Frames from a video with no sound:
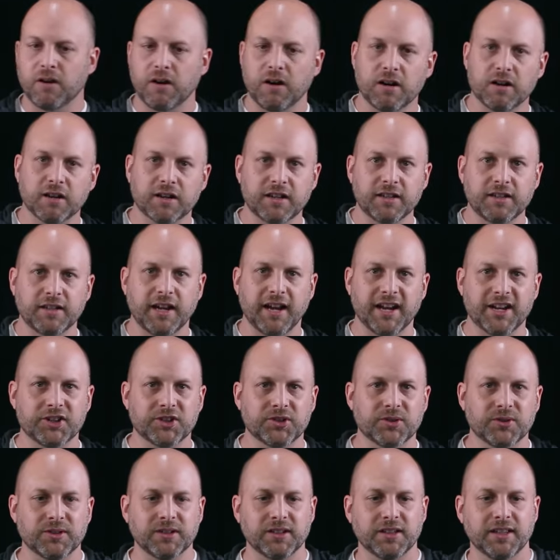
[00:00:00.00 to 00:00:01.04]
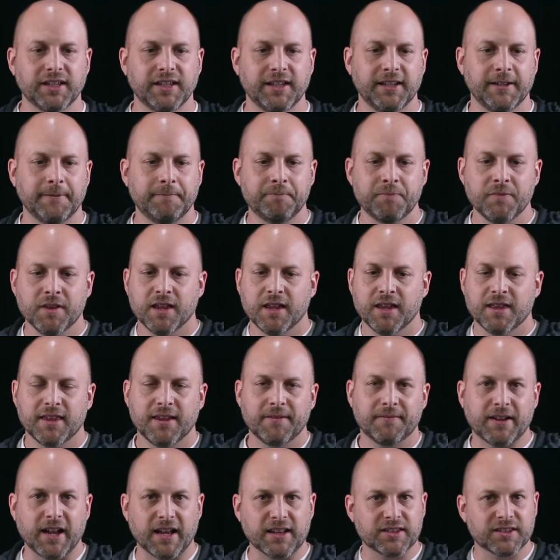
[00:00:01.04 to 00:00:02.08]
architecturally,
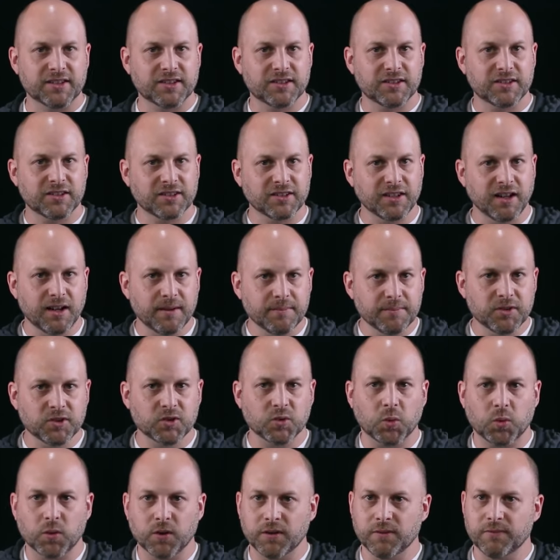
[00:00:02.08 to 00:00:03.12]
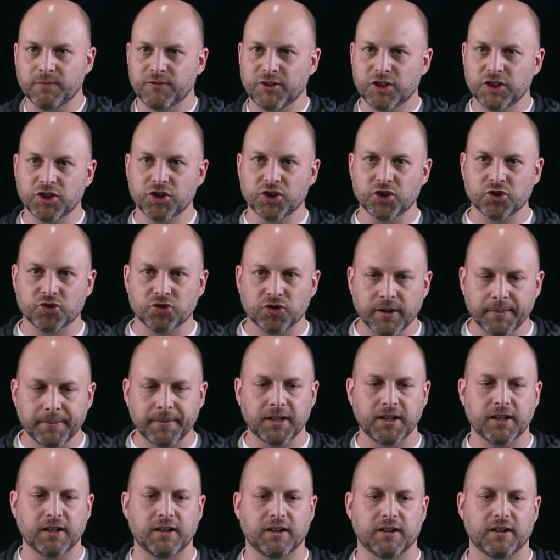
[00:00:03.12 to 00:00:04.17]
they've got some sort of
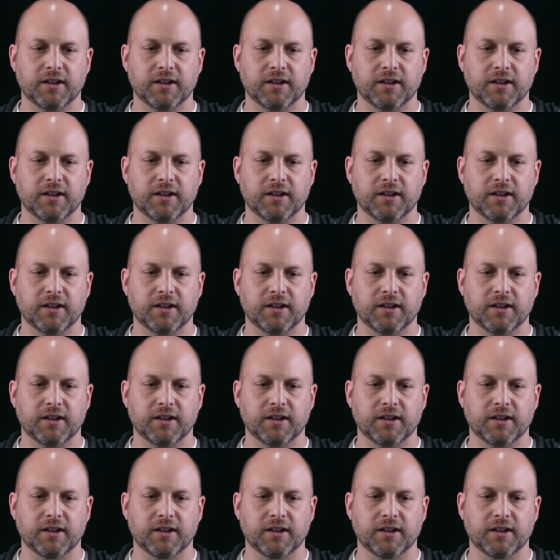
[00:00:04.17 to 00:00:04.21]
distributed